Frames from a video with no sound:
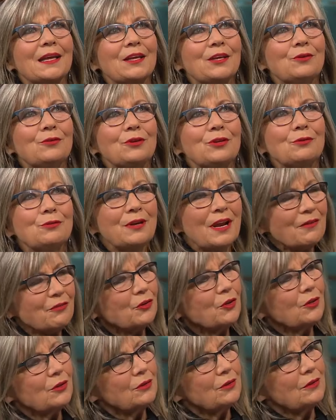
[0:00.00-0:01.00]
you
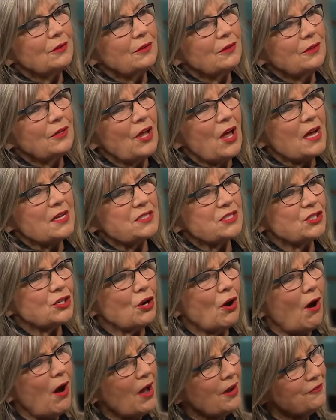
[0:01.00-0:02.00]
never lost
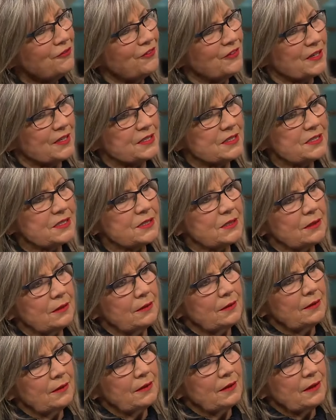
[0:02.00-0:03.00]
confidence,
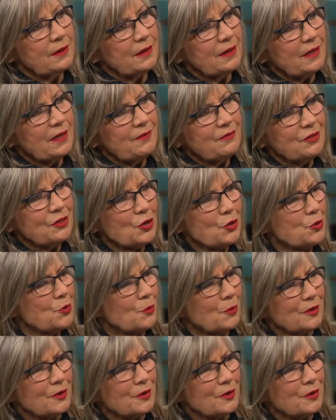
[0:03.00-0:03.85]
even though you